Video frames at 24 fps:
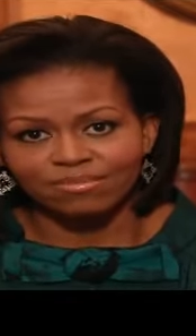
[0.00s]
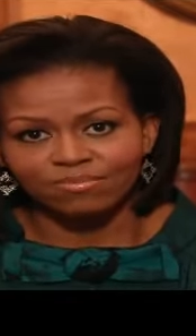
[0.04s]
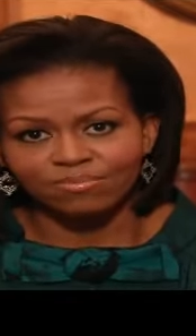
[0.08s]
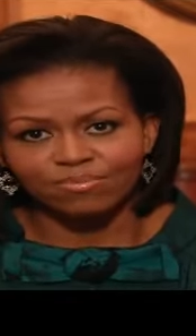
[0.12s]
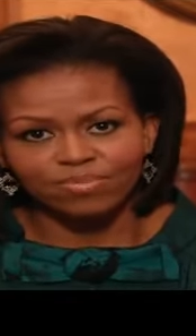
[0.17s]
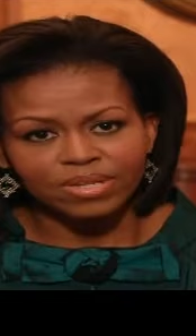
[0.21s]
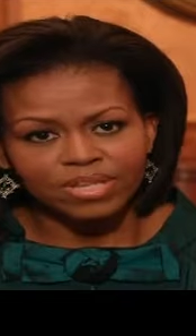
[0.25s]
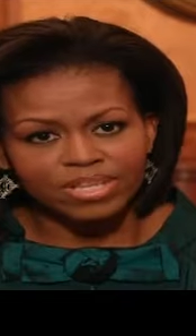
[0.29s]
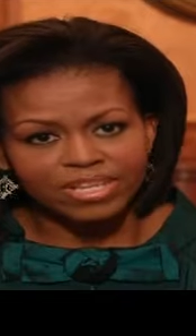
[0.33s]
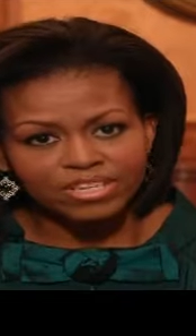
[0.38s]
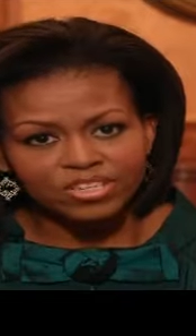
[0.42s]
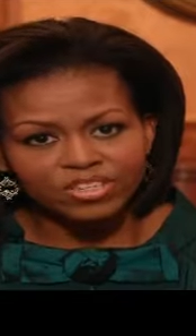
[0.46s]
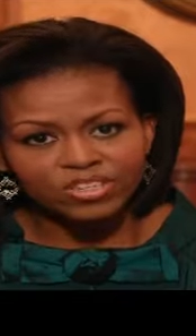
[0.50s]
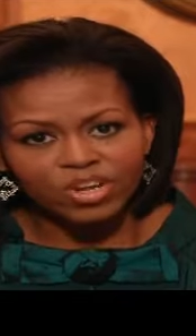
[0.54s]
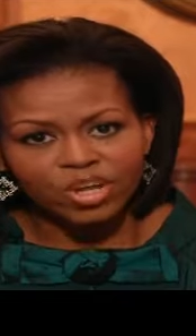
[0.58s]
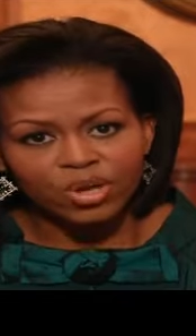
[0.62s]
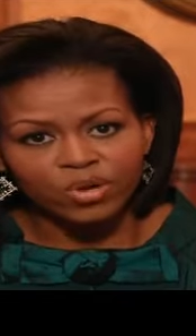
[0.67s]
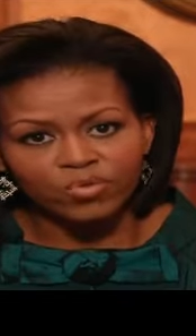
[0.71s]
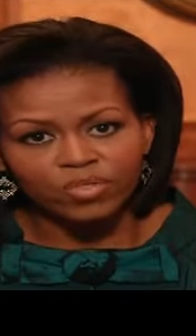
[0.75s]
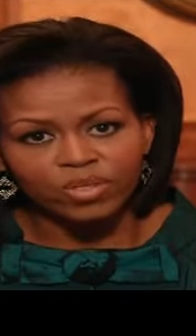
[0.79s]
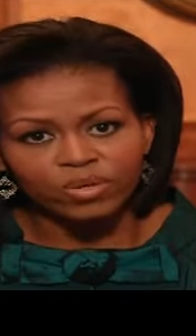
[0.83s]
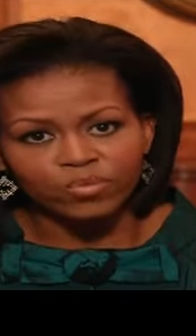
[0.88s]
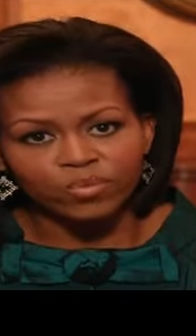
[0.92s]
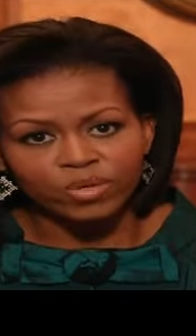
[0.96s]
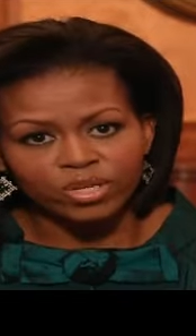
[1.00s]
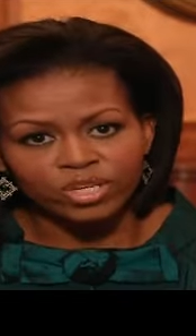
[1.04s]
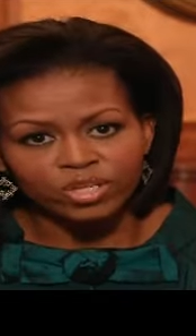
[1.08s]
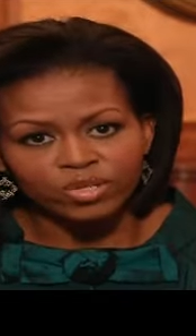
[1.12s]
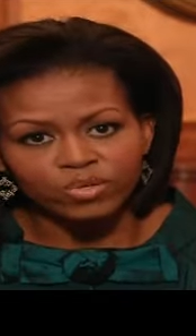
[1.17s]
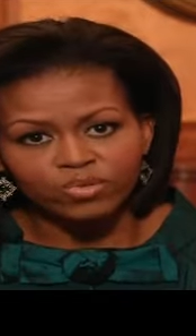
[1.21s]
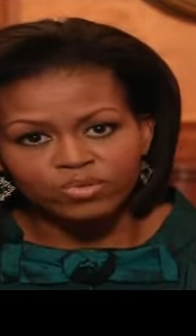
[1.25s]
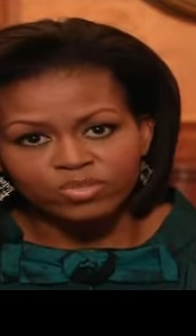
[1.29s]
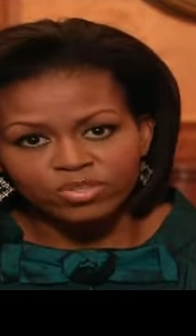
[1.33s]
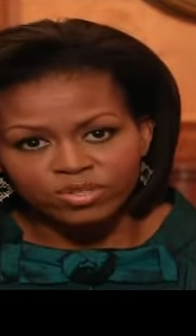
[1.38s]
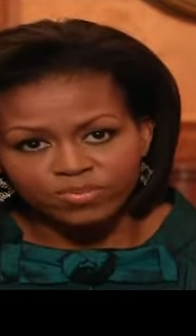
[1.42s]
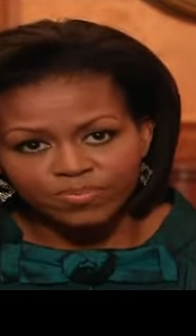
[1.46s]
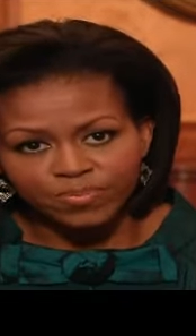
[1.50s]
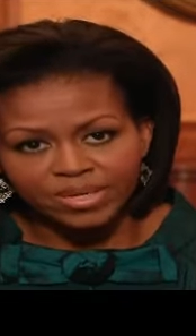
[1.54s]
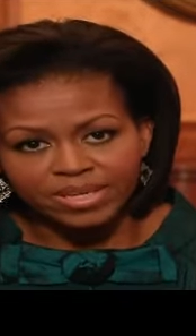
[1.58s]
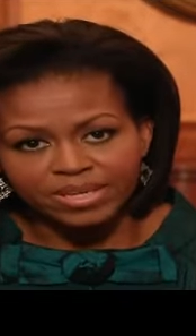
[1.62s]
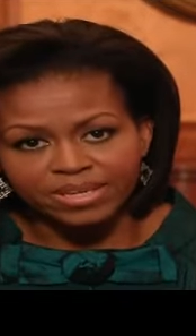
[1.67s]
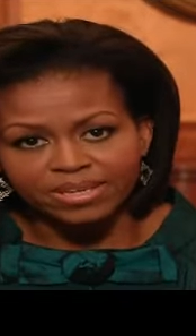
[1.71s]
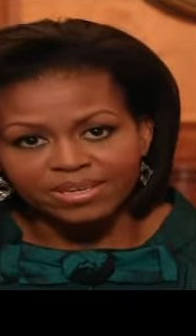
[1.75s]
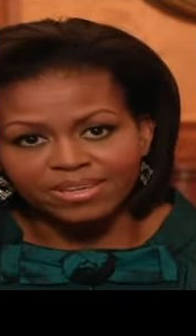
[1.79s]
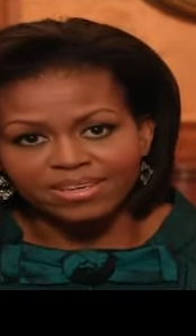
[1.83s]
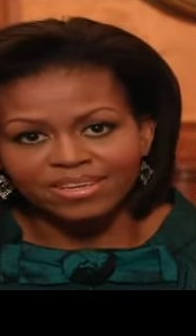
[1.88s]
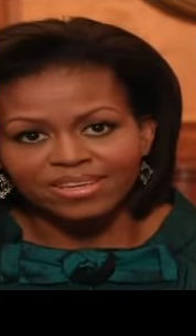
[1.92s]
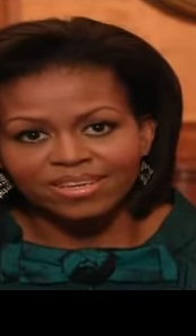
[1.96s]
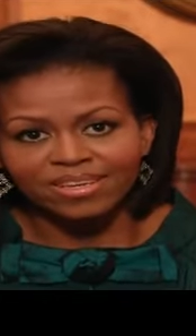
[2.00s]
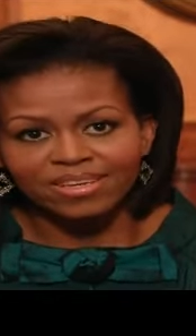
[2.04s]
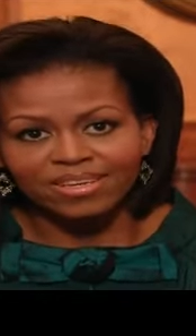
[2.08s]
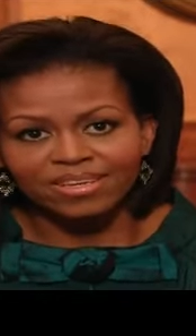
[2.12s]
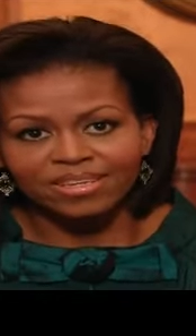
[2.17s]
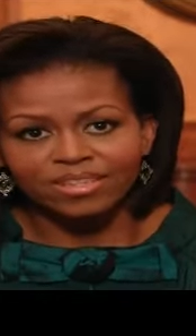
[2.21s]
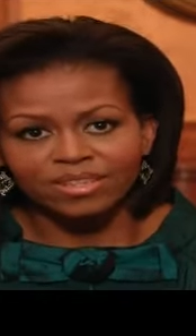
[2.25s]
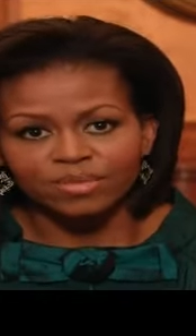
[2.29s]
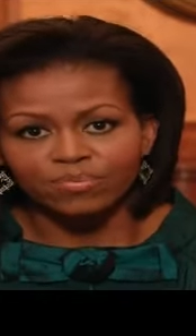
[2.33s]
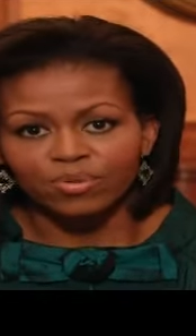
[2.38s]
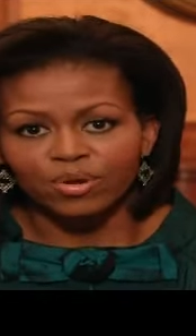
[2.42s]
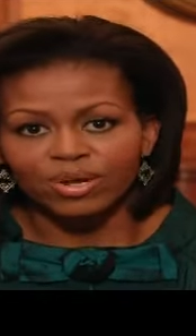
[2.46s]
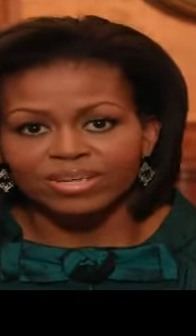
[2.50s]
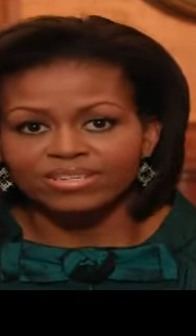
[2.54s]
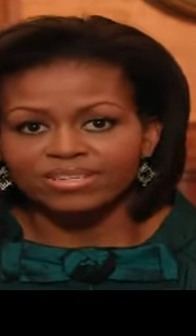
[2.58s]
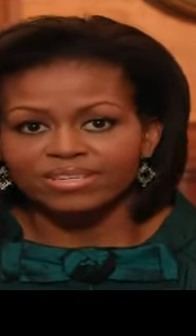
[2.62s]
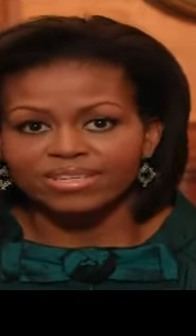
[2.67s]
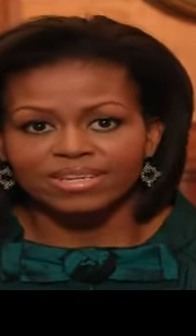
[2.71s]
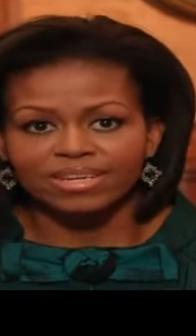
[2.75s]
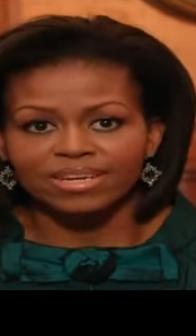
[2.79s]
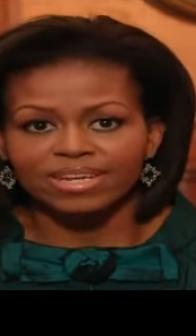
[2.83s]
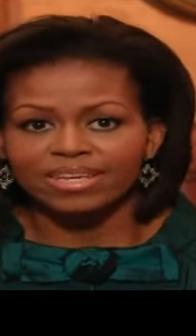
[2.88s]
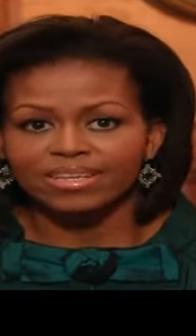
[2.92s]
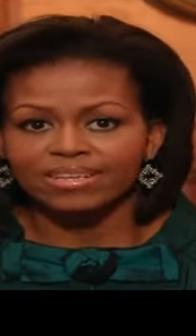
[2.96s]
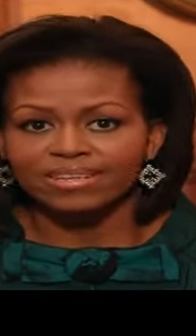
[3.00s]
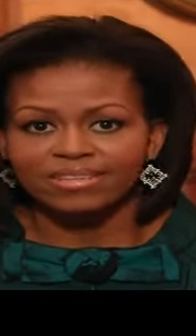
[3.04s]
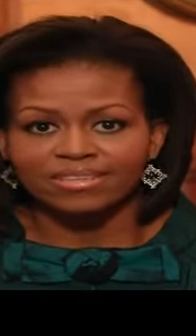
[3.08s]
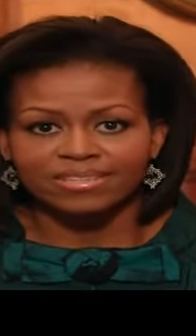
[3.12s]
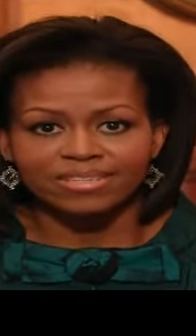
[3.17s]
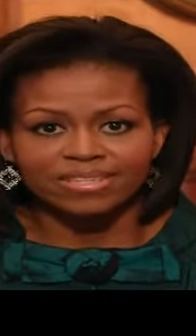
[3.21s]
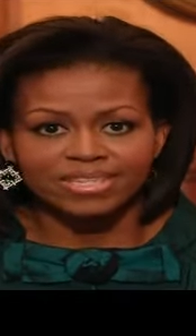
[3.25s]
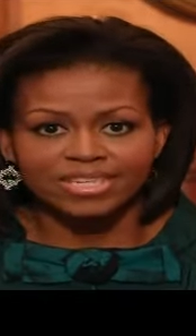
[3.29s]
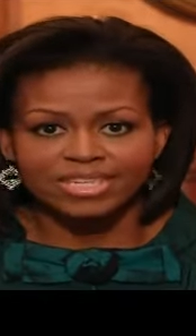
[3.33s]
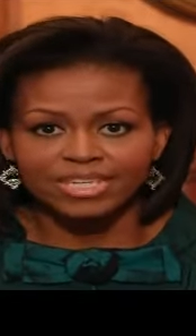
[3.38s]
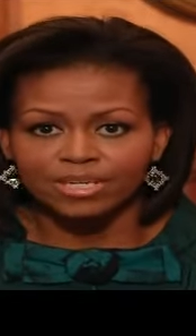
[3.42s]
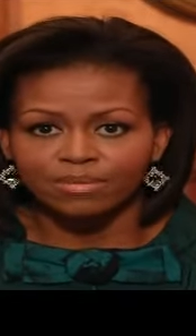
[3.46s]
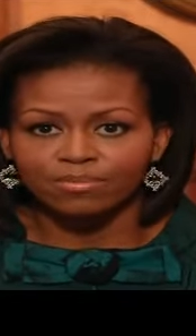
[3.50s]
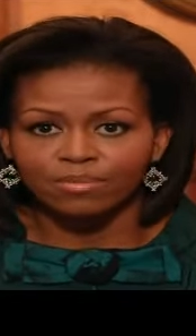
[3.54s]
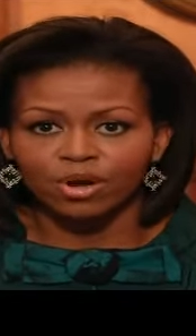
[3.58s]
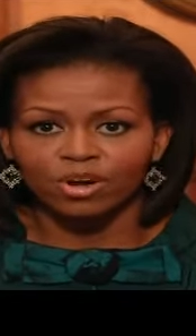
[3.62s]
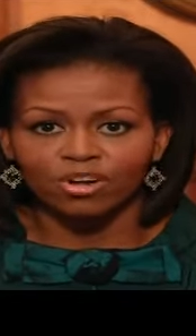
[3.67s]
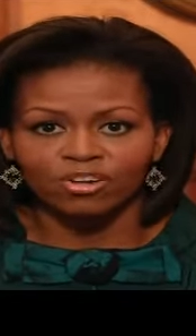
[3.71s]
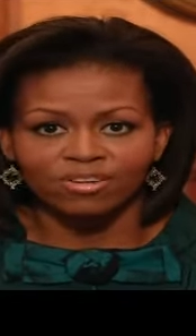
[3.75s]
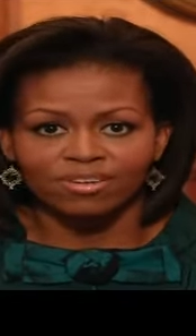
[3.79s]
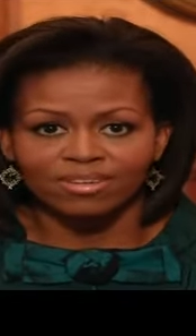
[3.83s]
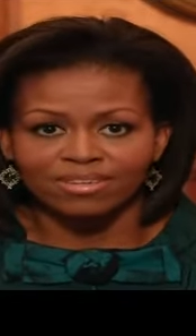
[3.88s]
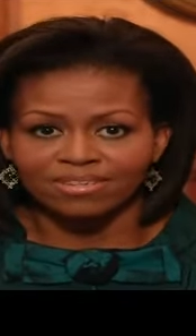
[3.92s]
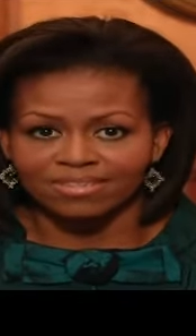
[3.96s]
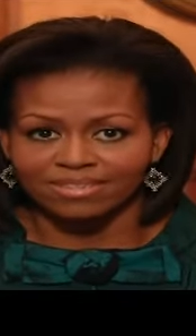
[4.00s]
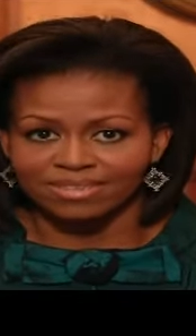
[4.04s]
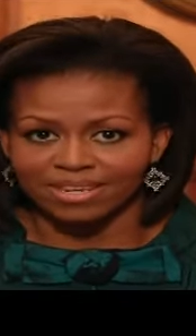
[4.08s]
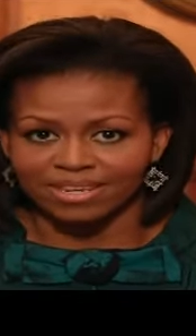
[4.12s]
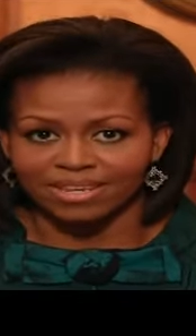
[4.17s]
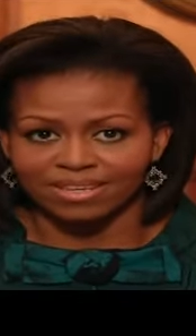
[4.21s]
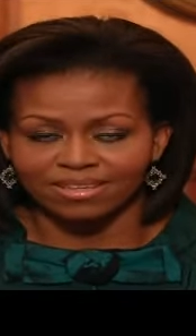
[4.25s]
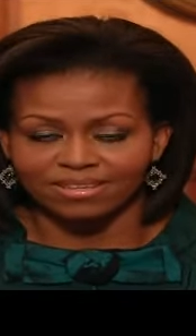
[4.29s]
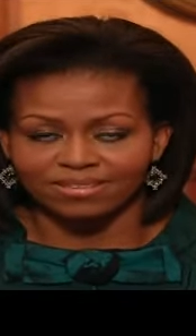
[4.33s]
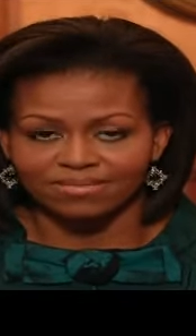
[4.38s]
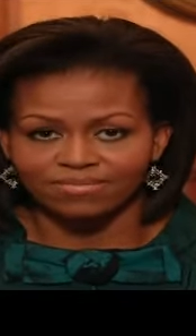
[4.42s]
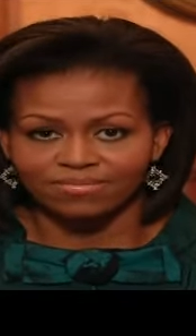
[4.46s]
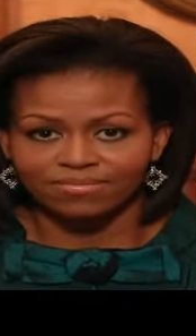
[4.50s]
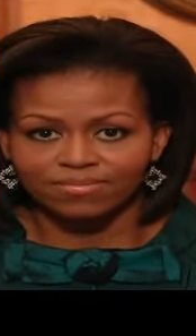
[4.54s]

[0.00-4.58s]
Please know that when you speak, the President and his team are listening.